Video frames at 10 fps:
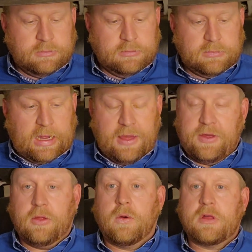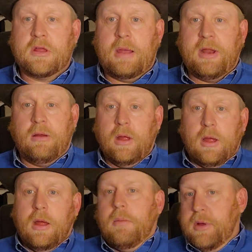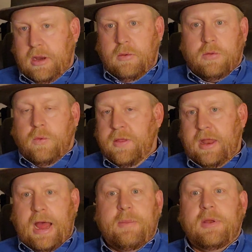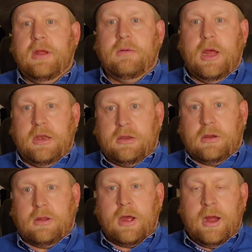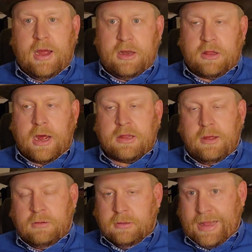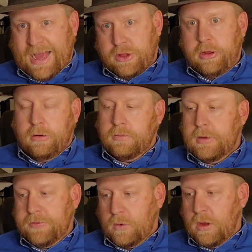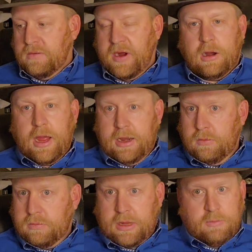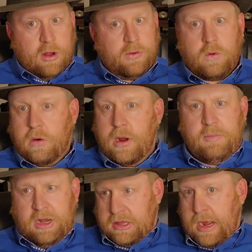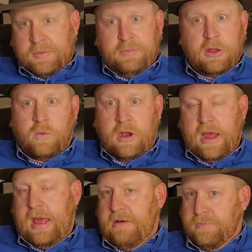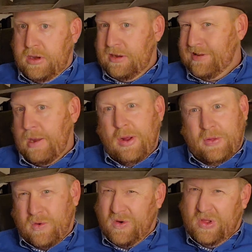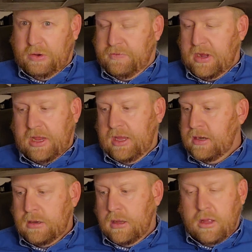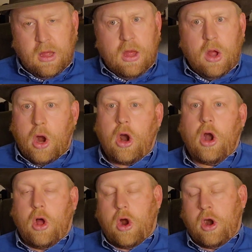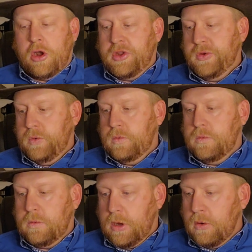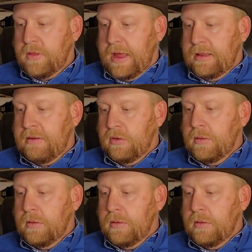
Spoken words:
can't think of the horse's name now, but it was one that happened at Scottsdale last year at the qualifier, and it came around the corner. I mean, it stopped at +1.5, but it came around the corner a little funky and hard to go to that level.